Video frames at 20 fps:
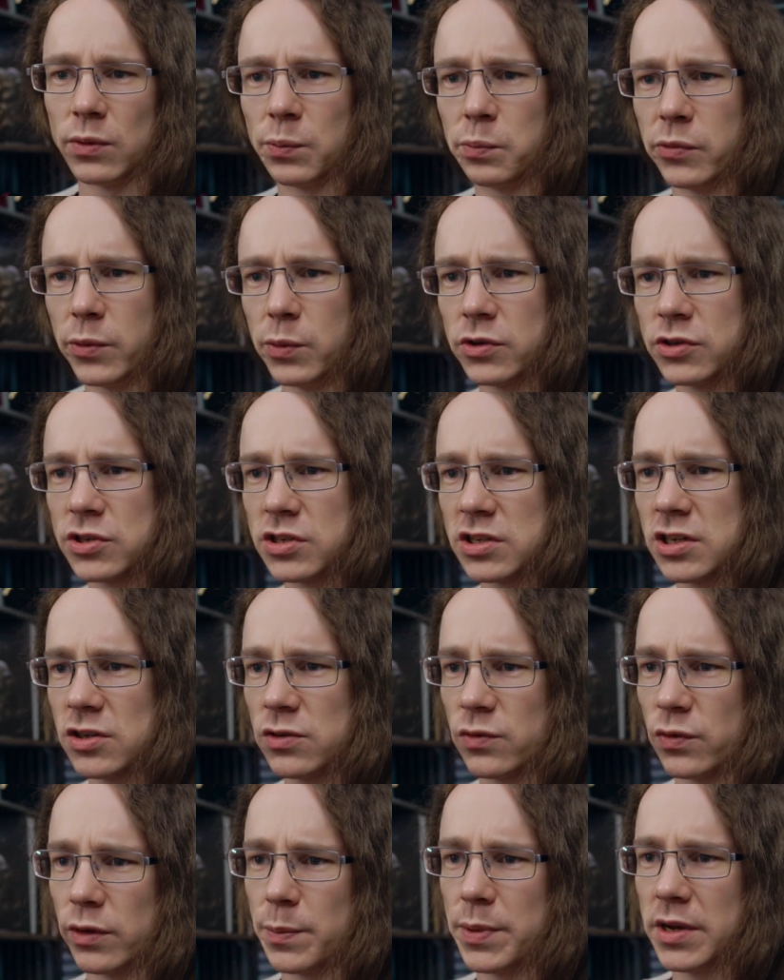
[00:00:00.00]
The more
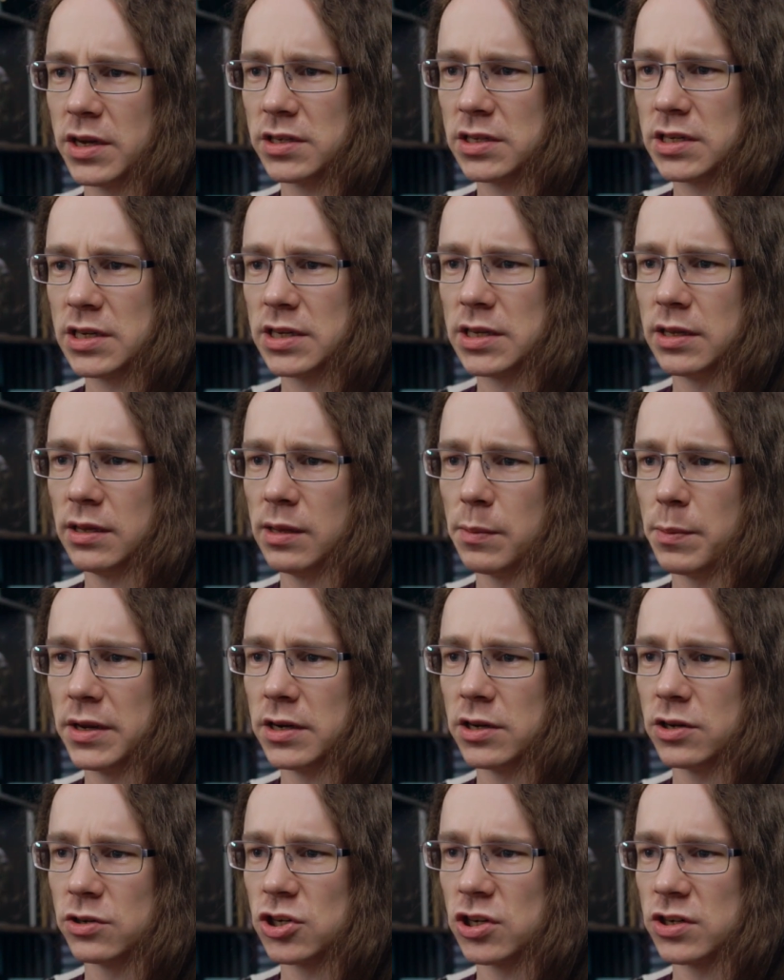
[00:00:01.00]
successful the party, the better
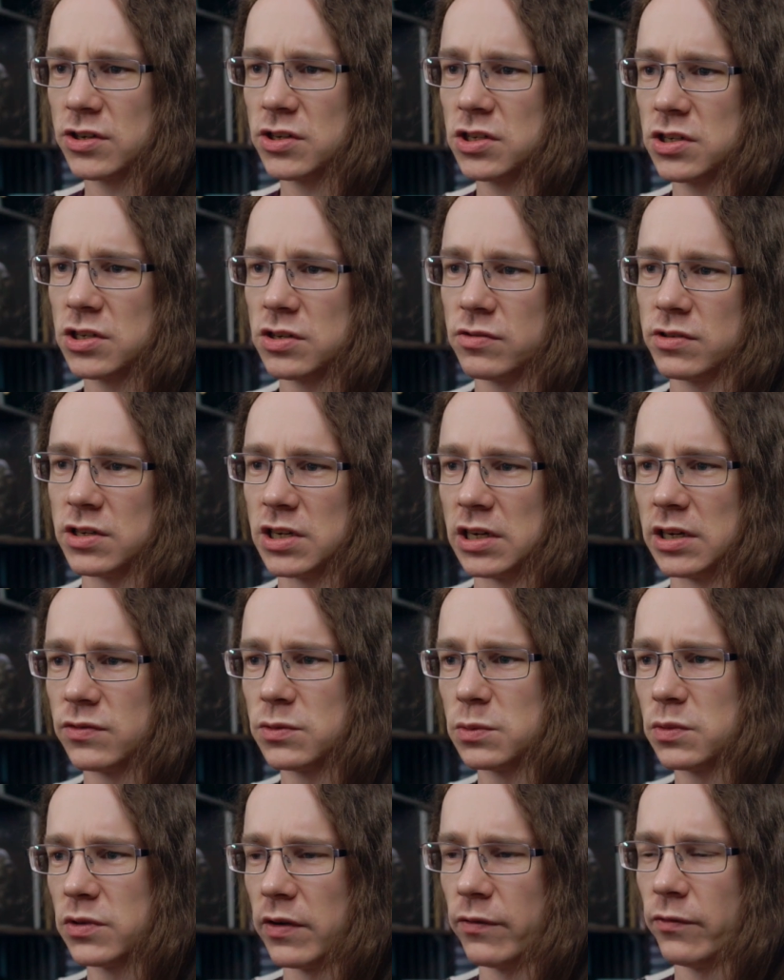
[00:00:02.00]
your chances to receive
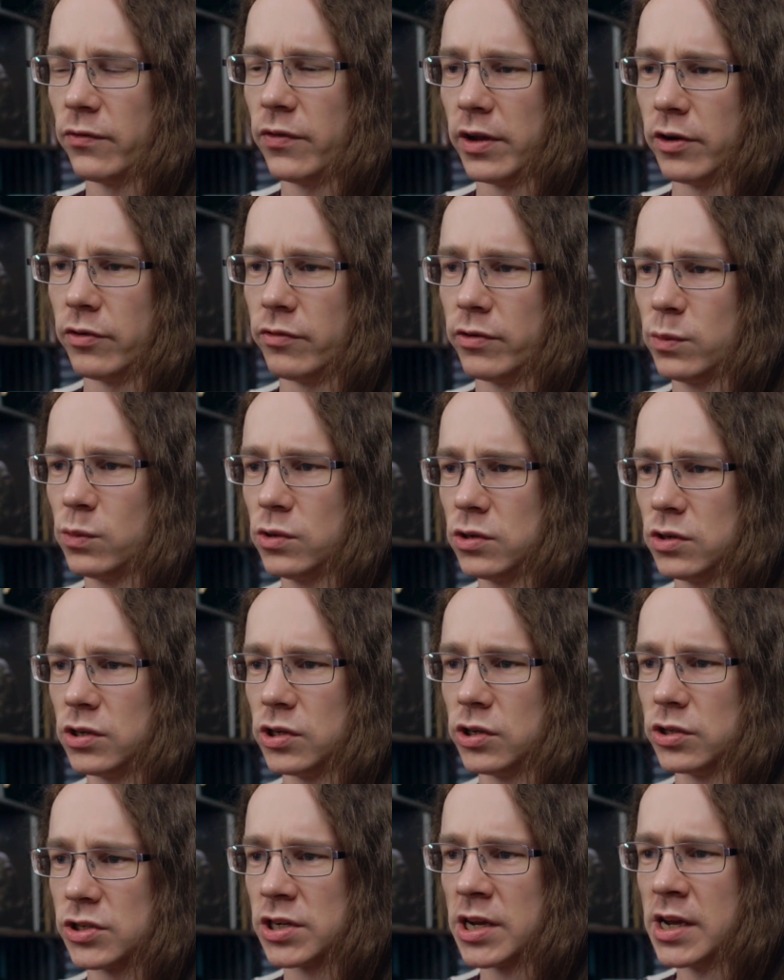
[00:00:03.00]
some fun
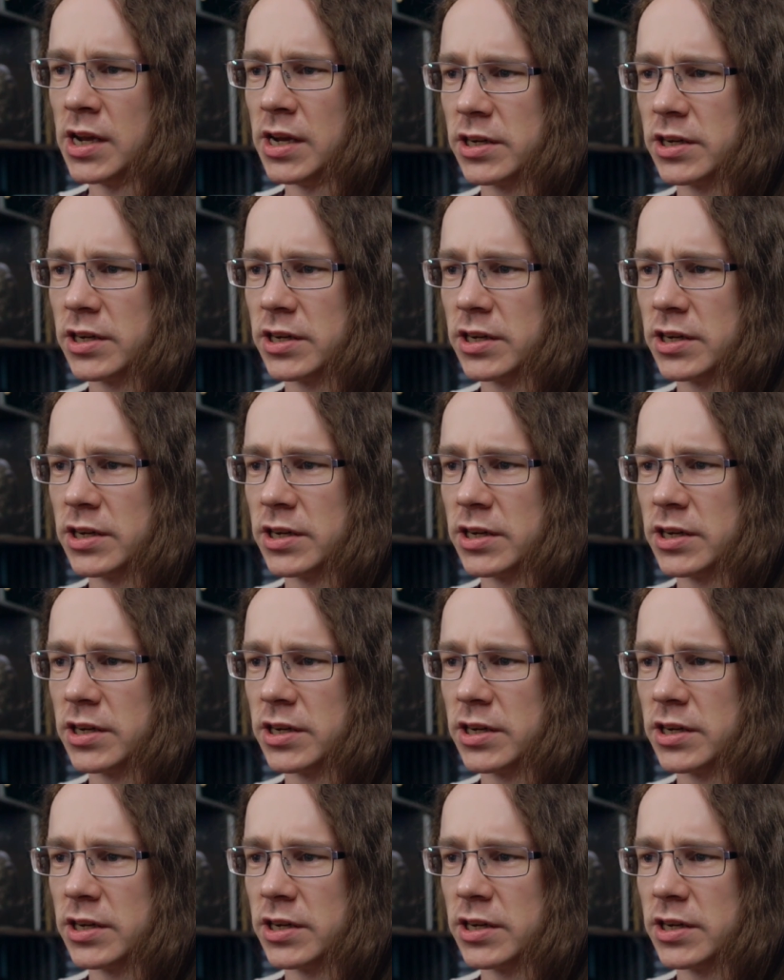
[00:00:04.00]
rewards.